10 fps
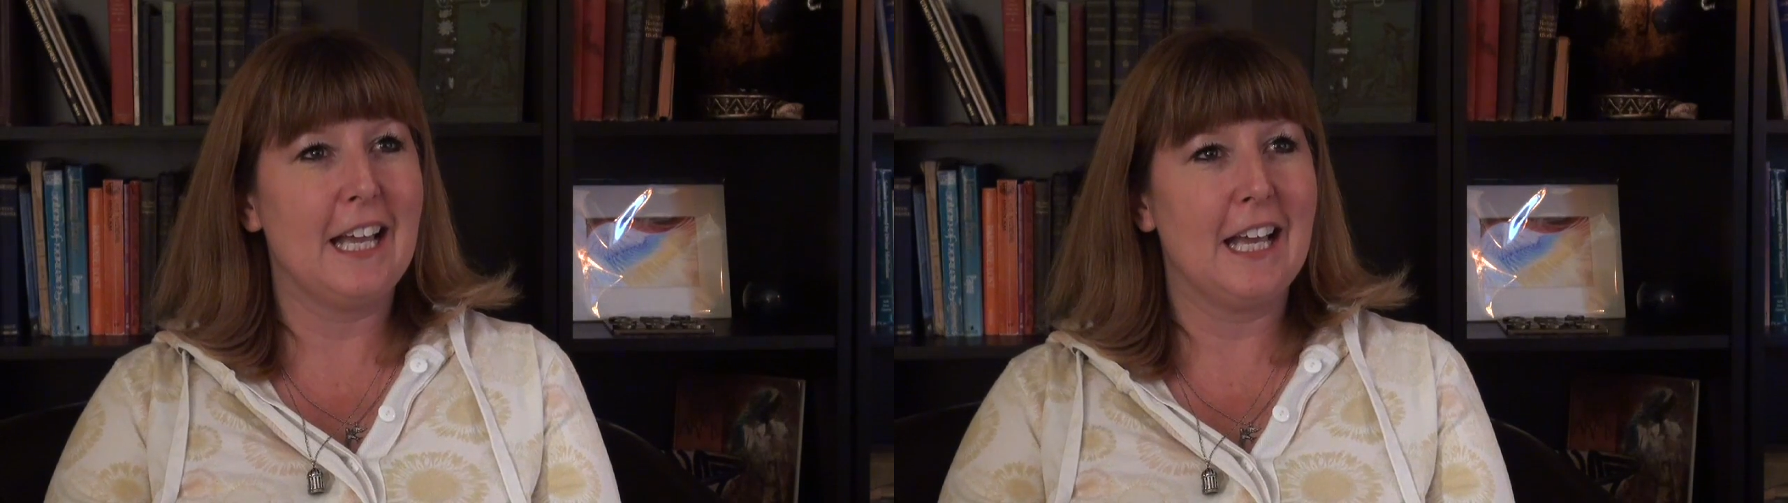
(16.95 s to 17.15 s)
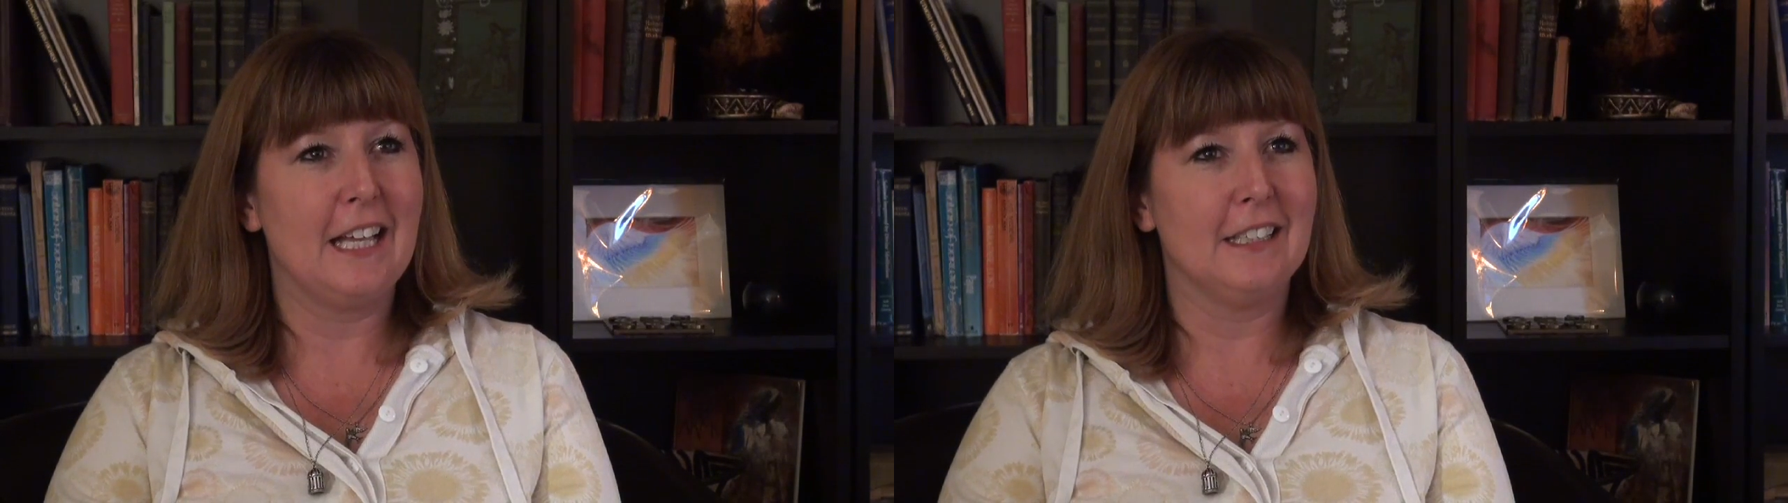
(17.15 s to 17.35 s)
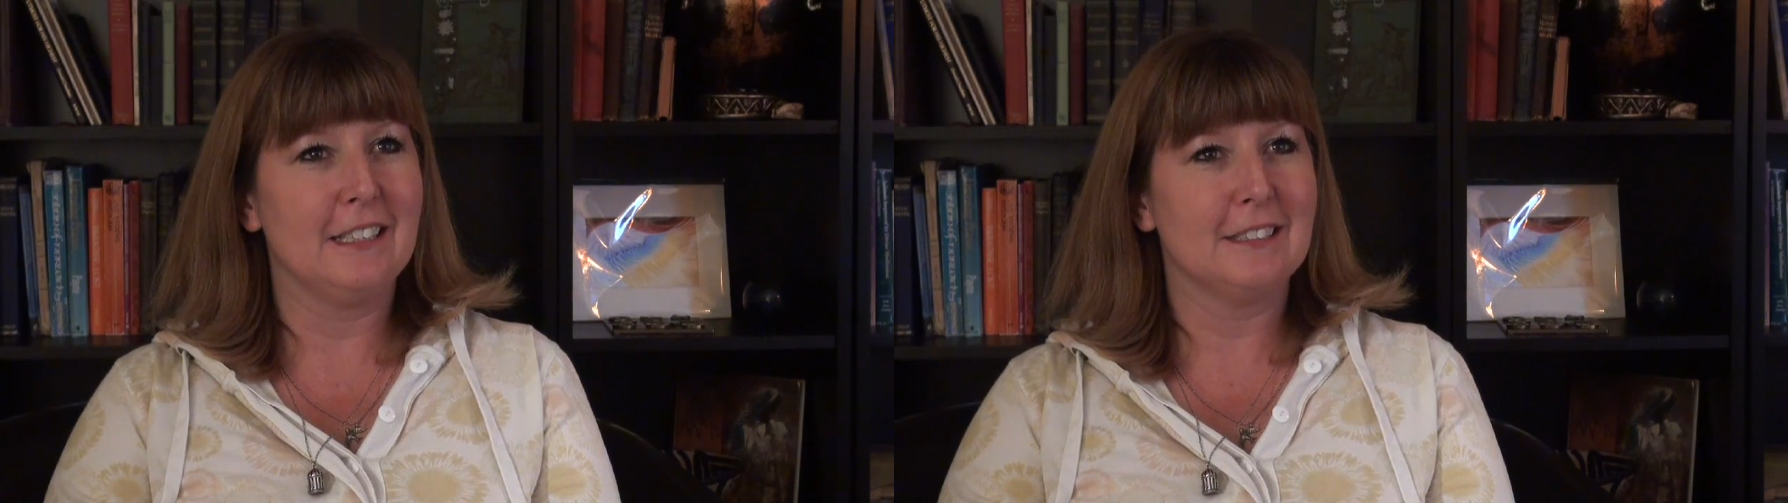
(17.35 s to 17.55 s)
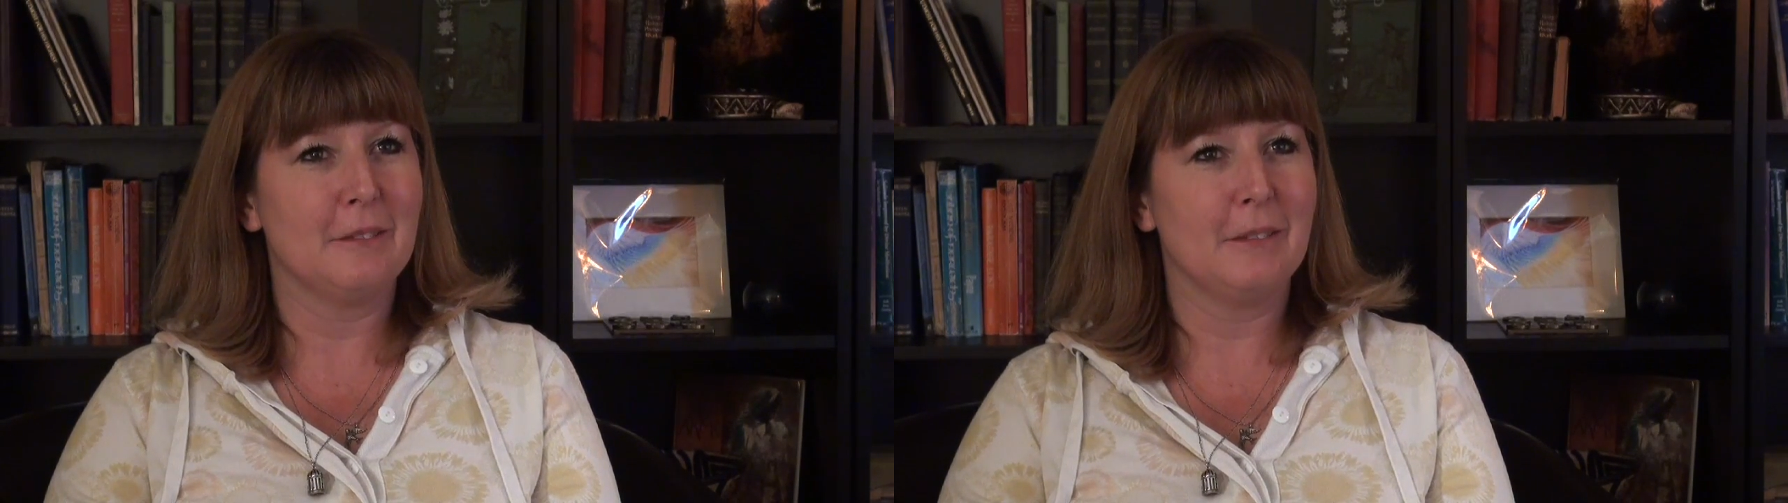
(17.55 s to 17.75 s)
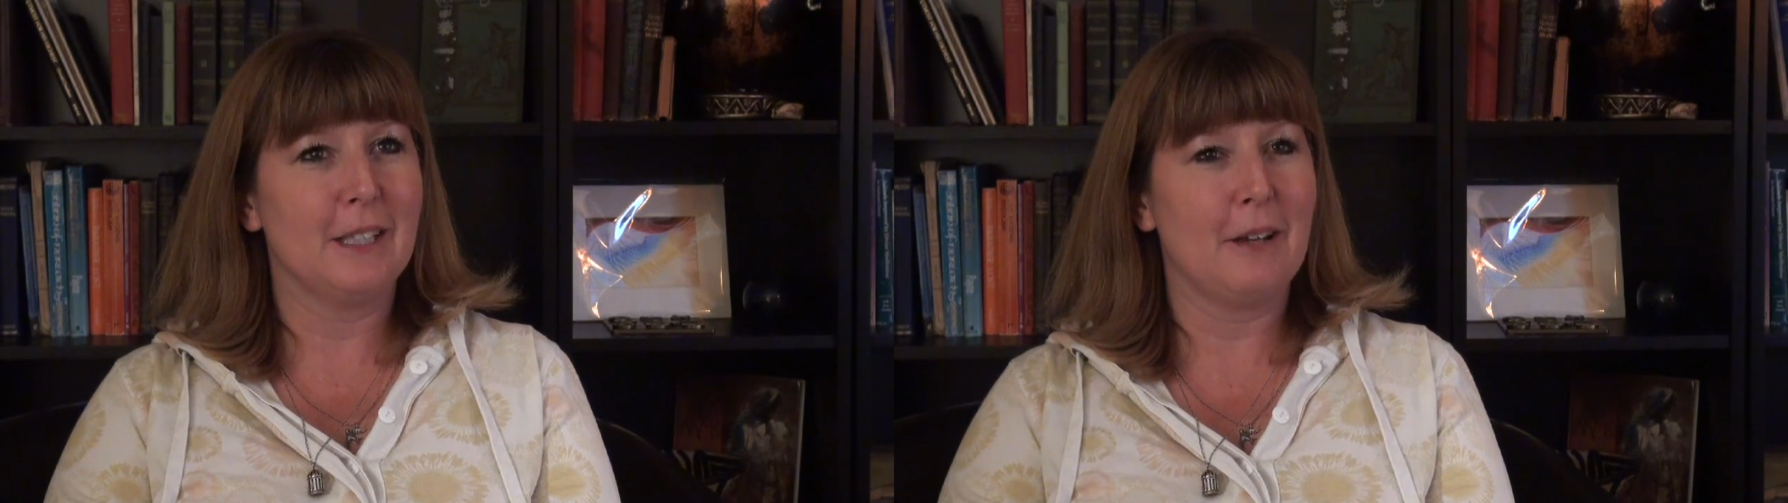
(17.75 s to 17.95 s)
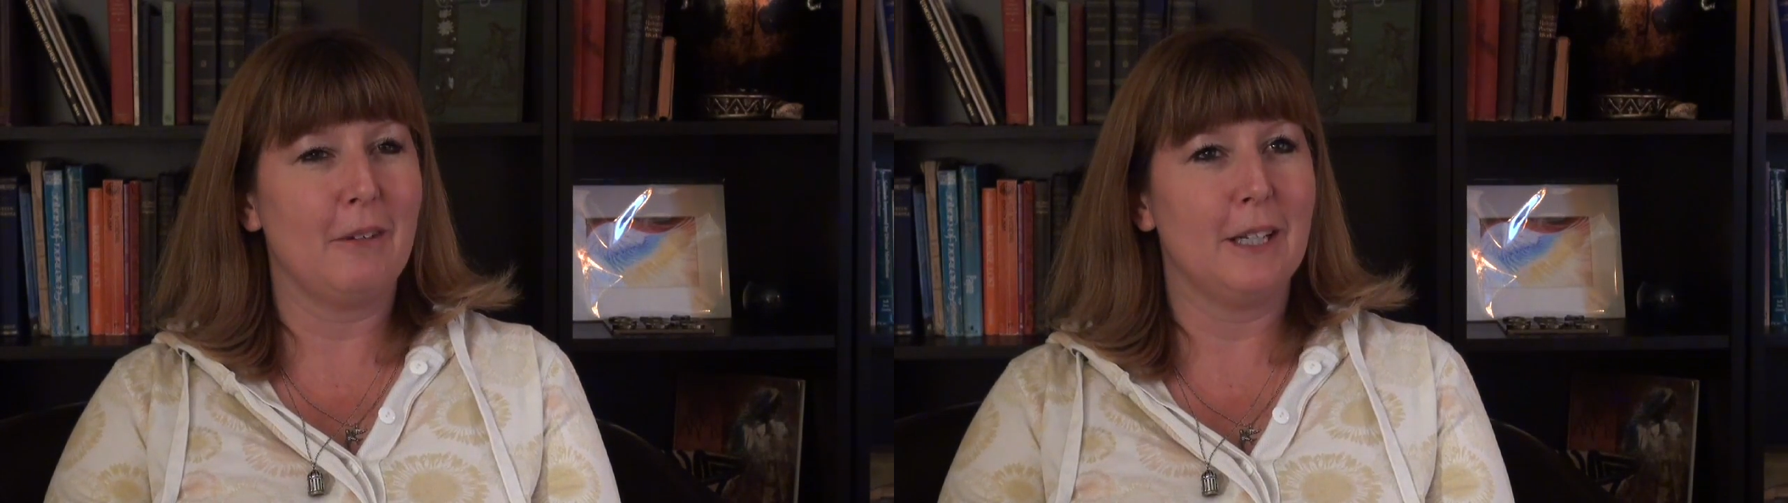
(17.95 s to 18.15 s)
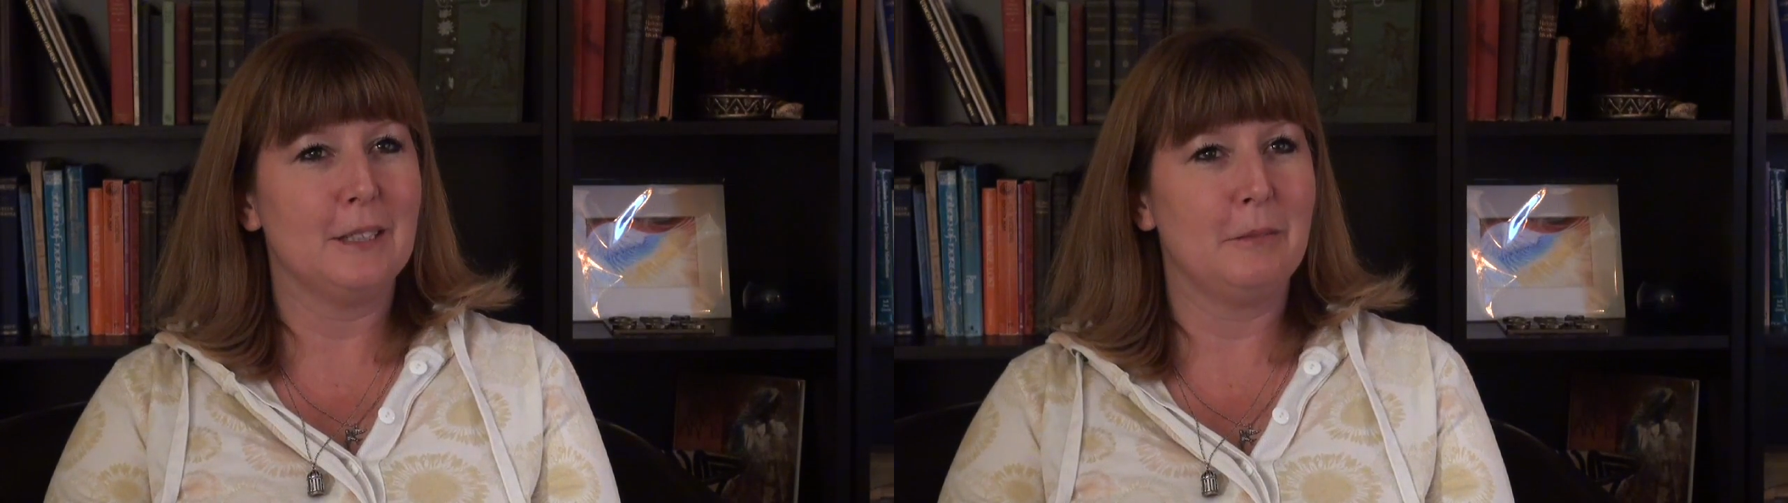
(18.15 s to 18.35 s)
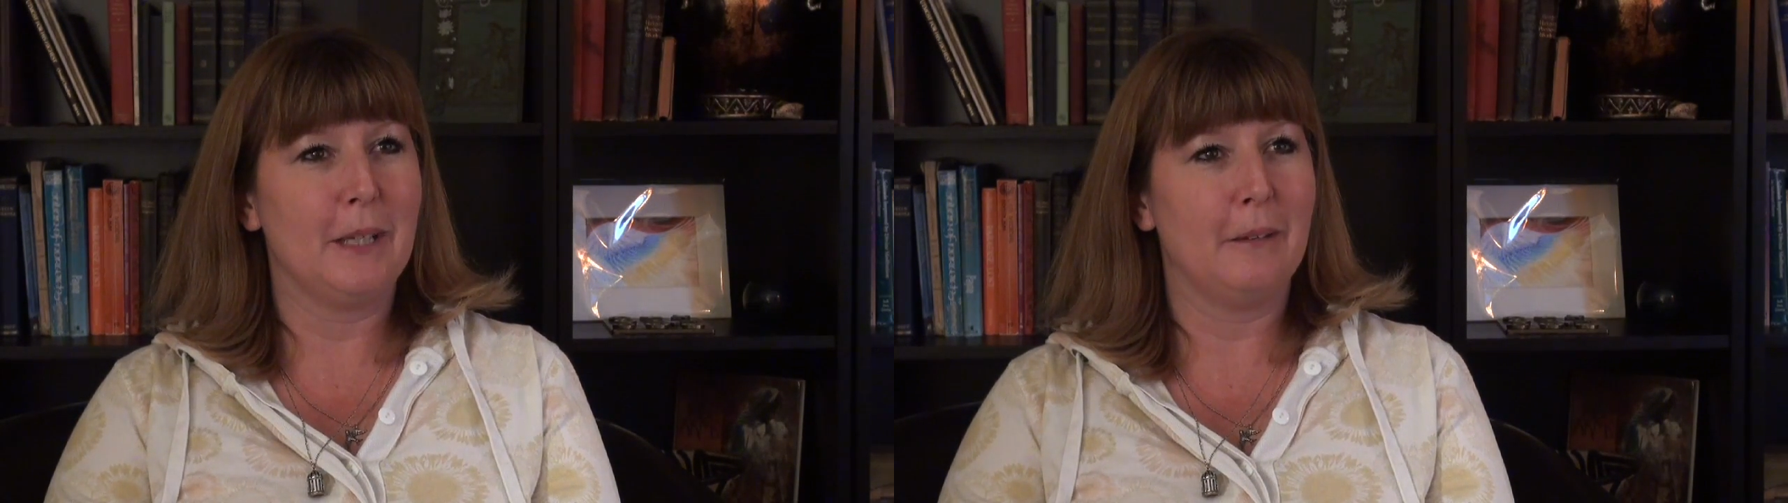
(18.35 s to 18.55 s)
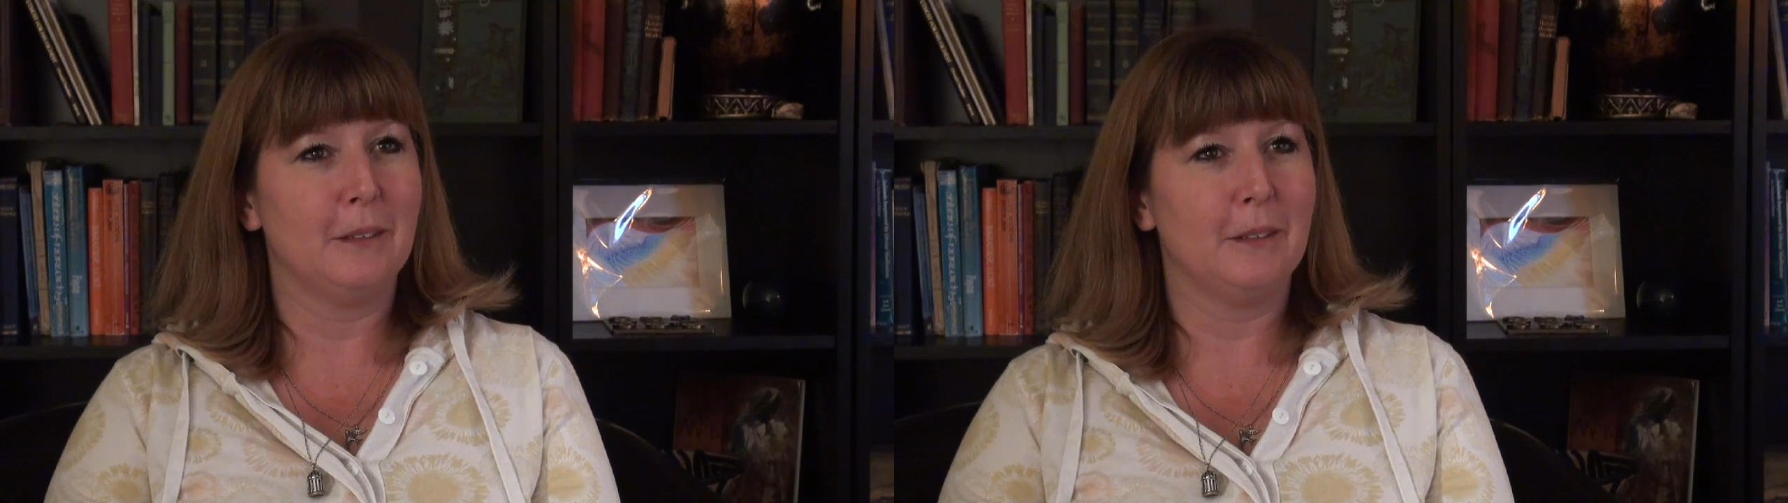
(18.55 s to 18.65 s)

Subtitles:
and something I wanted to be